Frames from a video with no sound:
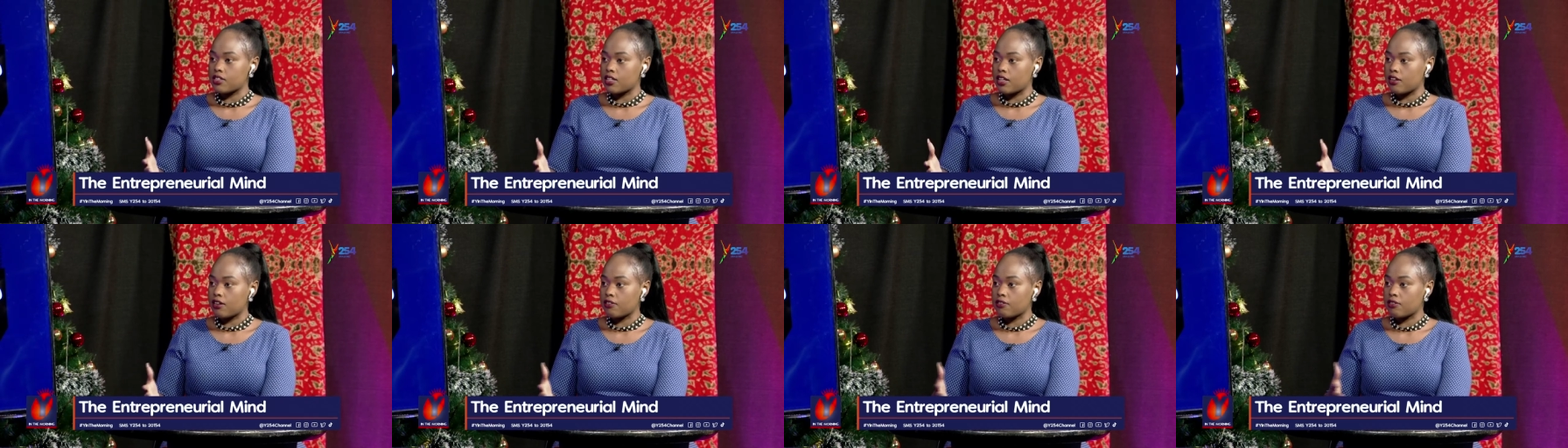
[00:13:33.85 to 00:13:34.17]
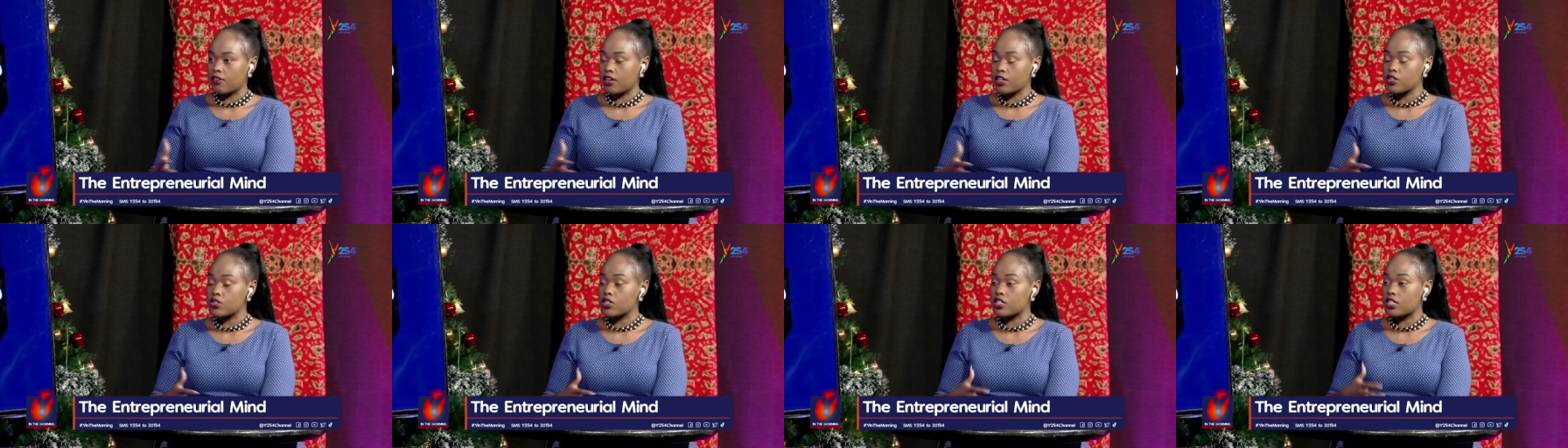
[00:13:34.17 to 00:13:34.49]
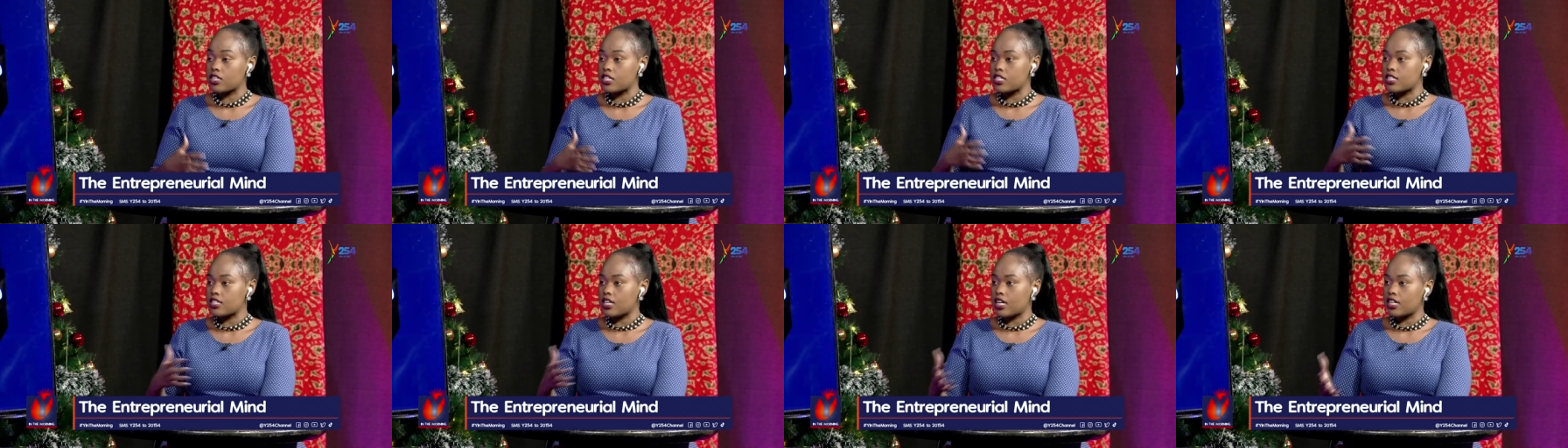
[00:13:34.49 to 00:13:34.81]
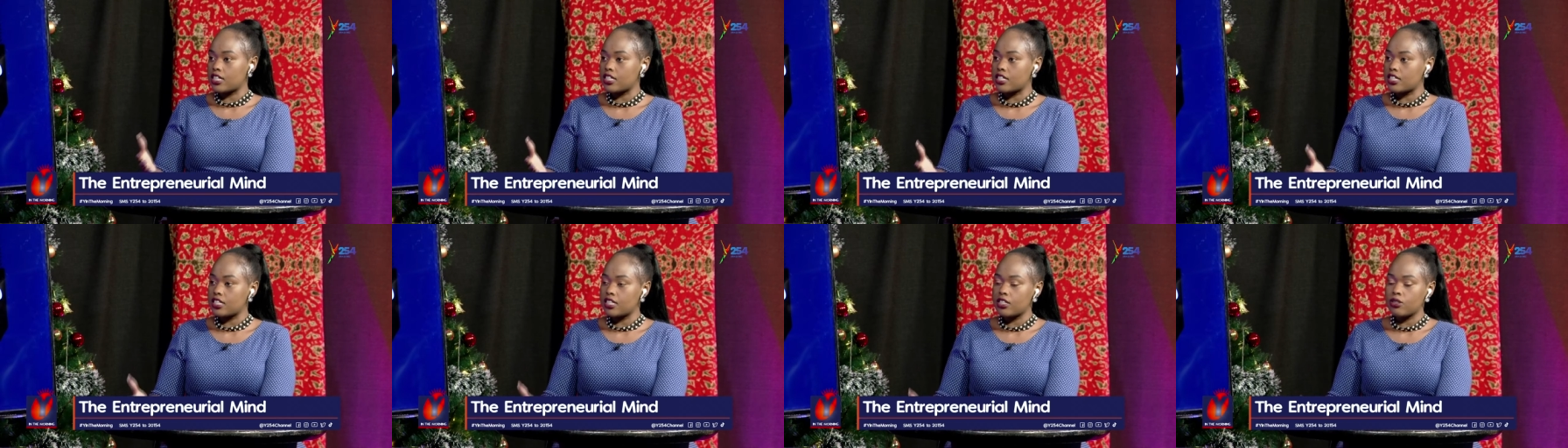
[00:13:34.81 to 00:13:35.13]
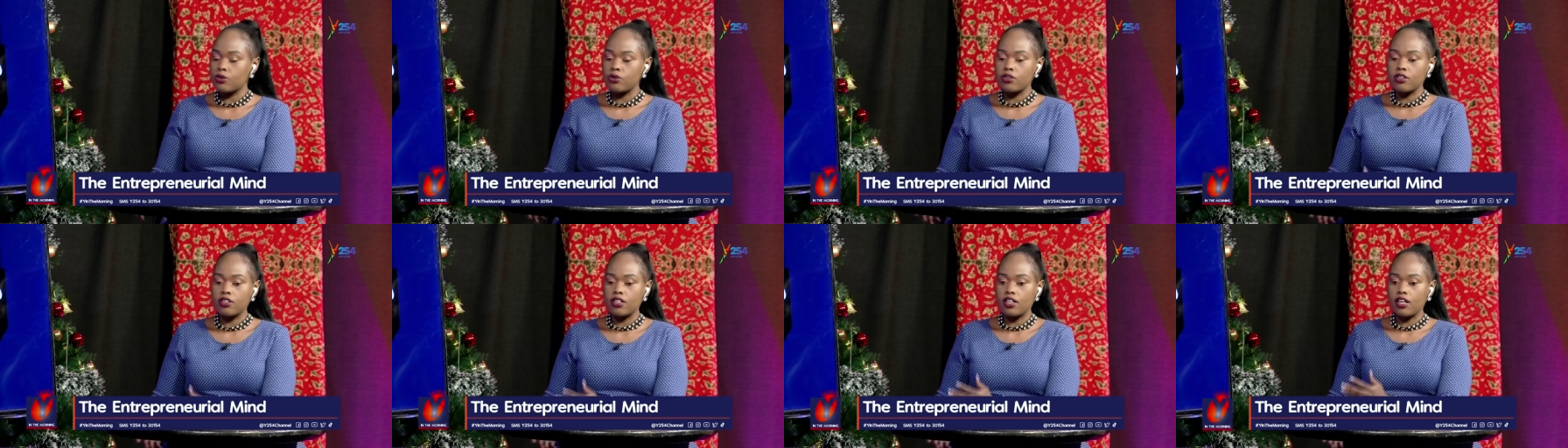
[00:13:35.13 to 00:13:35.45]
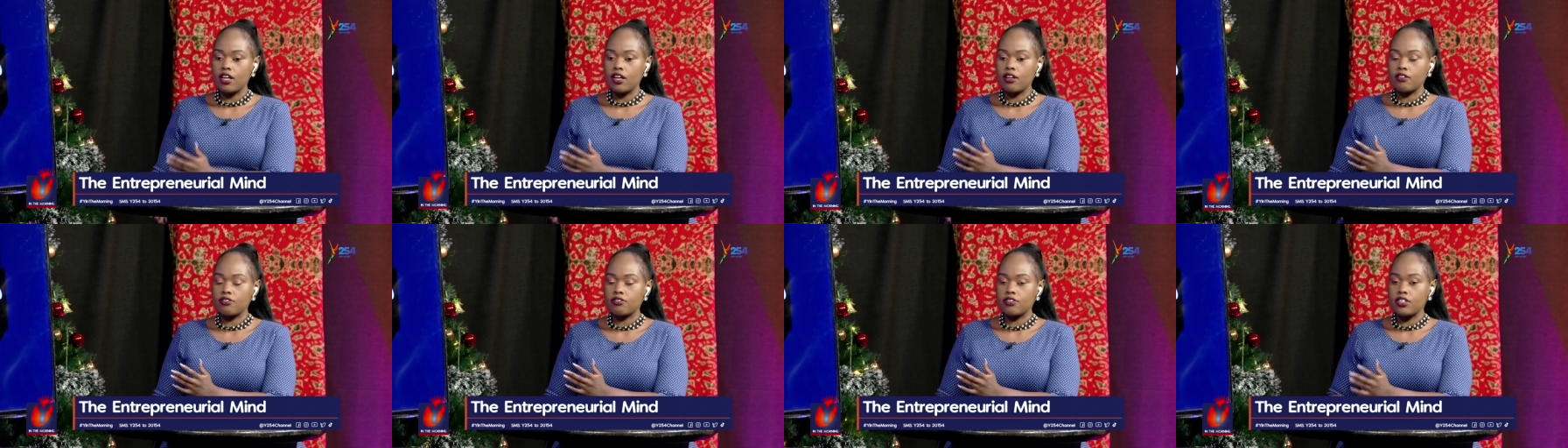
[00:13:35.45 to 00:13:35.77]
they have actually studied it or they
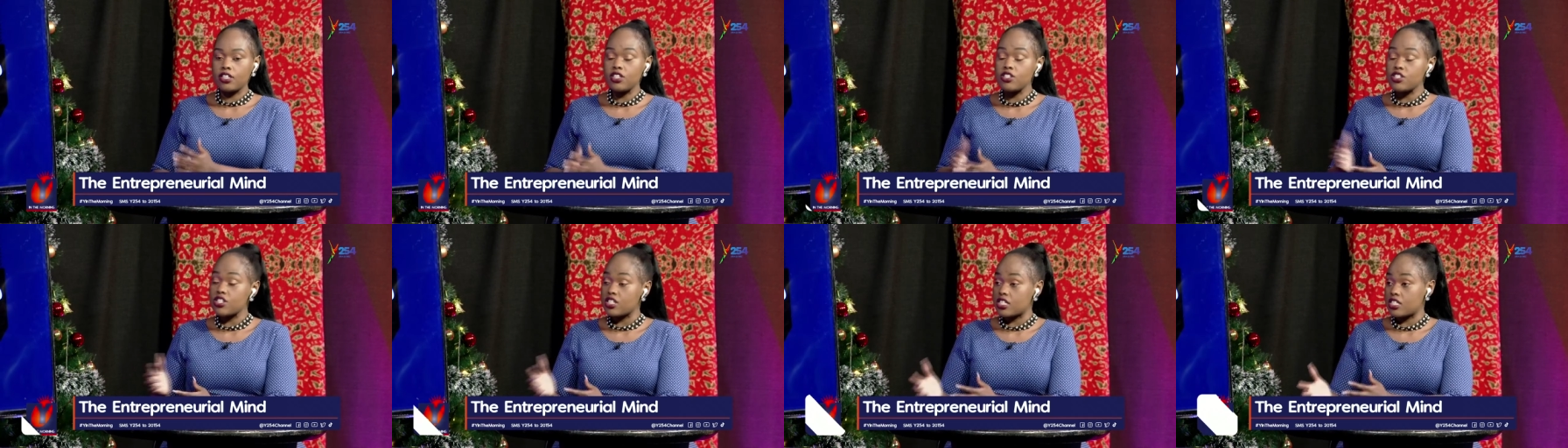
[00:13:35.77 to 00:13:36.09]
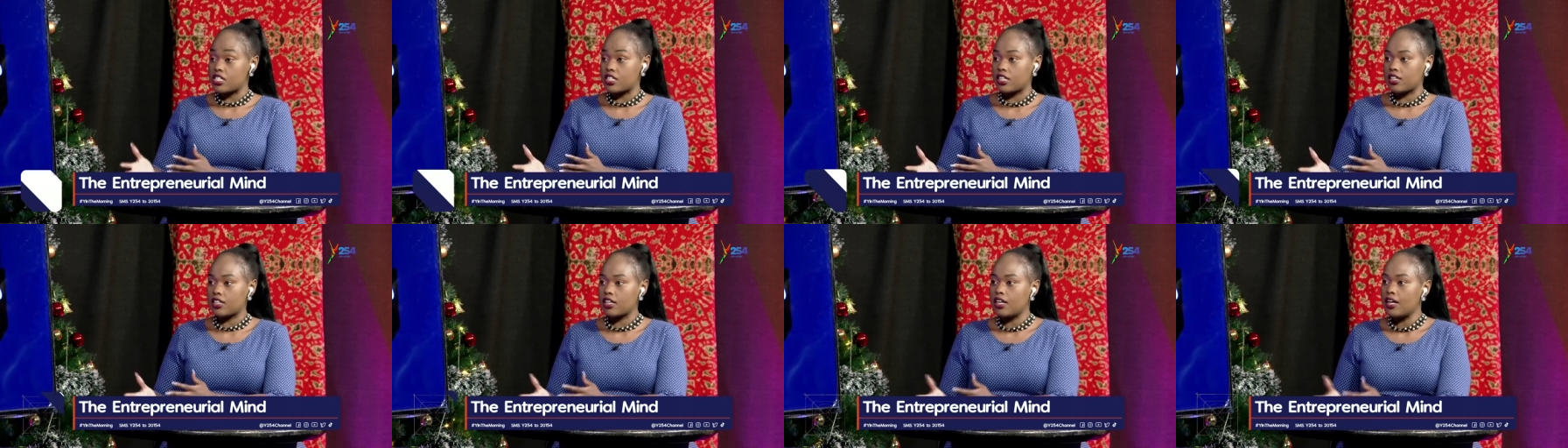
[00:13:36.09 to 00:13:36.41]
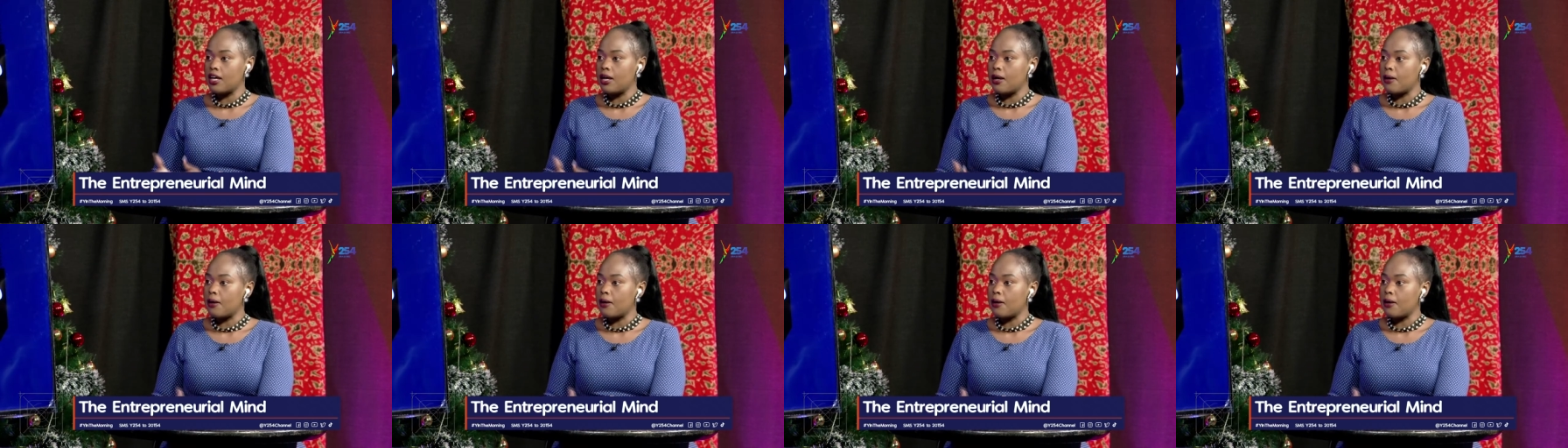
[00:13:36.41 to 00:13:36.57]
have interested,